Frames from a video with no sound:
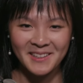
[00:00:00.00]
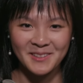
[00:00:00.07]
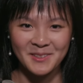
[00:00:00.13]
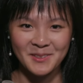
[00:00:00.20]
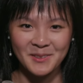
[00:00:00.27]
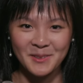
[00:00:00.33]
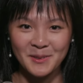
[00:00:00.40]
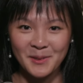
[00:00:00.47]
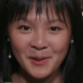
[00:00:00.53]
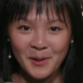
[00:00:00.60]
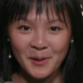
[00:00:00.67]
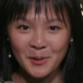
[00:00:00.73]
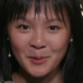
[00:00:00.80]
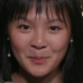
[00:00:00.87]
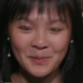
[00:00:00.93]
just
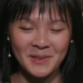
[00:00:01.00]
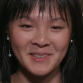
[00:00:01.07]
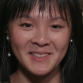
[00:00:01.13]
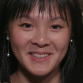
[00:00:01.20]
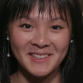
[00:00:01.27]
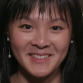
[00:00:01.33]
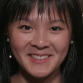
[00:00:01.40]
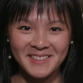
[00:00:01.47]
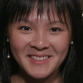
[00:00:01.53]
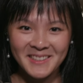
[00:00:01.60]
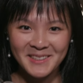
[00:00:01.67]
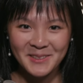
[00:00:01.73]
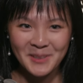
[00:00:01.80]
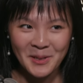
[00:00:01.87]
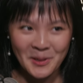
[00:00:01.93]
no period,
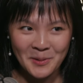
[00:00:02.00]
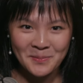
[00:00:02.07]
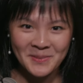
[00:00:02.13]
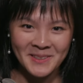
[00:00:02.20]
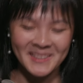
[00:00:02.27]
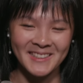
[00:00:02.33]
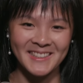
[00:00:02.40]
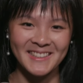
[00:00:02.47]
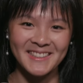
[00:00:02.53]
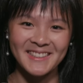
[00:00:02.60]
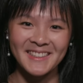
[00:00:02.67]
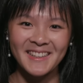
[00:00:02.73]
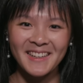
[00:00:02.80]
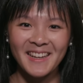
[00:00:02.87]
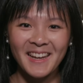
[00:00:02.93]
no period.